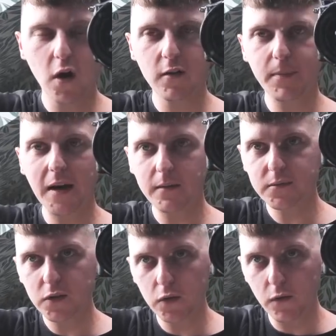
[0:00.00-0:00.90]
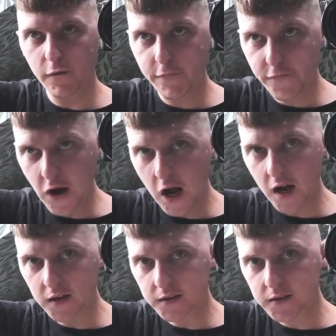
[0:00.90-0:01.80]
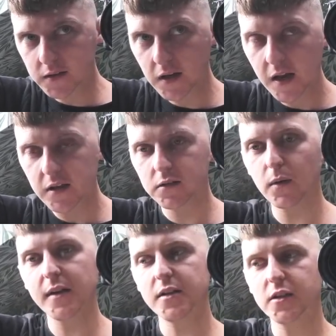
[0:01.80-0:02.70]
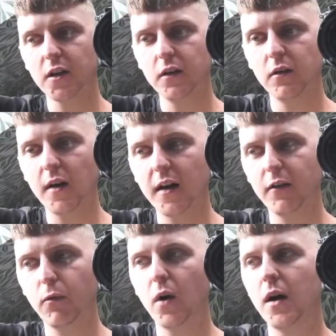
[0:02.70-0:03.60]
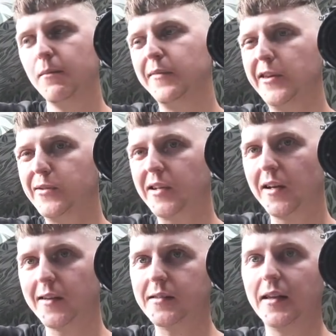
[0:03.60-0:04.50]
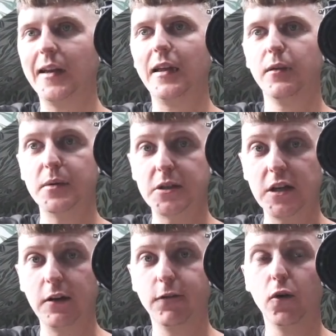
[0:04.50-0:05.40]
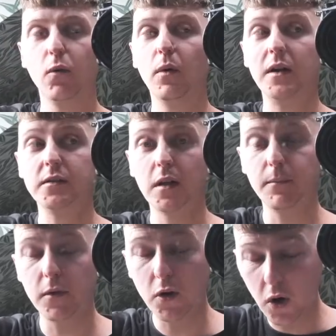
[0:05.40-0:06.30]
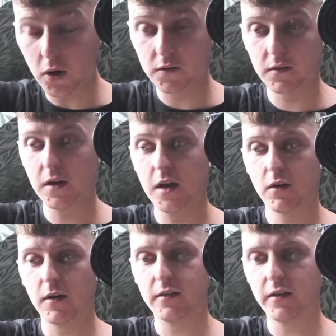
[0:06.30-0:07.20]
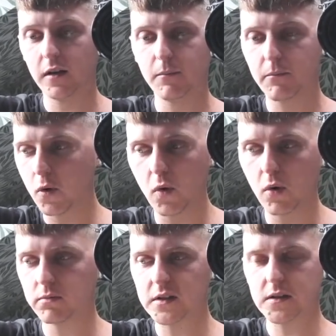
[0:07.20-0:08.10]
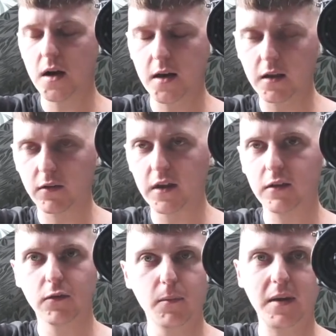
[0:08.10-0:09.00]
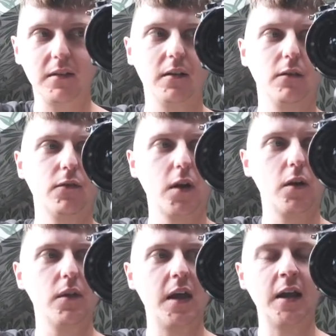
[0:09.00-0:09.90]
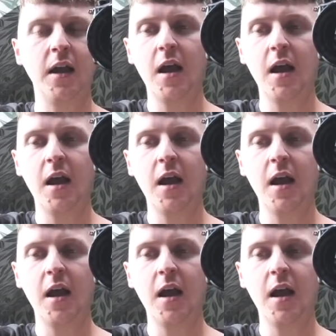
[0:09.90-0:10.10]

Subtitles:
I've been up to first, so I can show you kind of what I'm utilizing the machine for whilst I'm not creating or designing things for pieces of clothing.